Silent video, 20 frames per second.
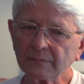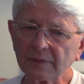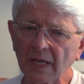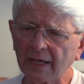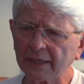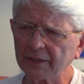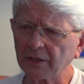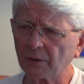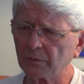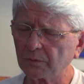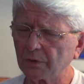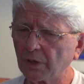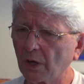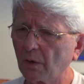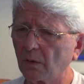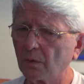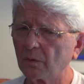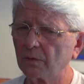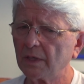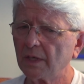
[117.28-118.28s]
I don't
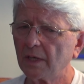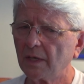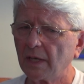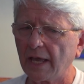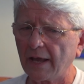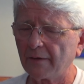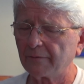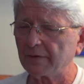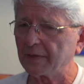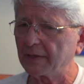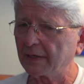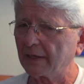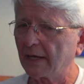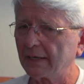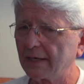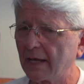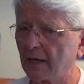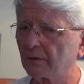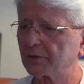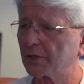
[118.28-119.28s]
know everything I
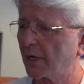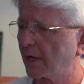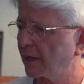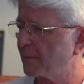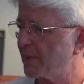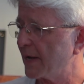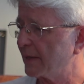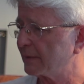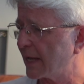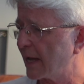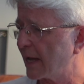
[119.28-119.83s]
now talk about